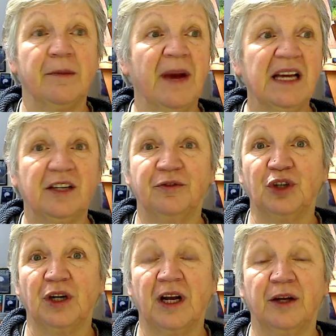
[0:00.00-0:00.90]
at the back
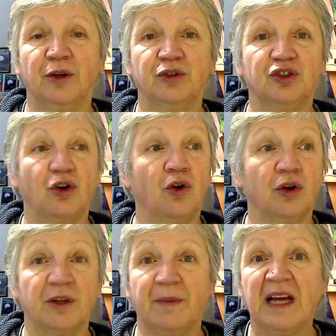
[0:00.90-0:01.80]
of your house or the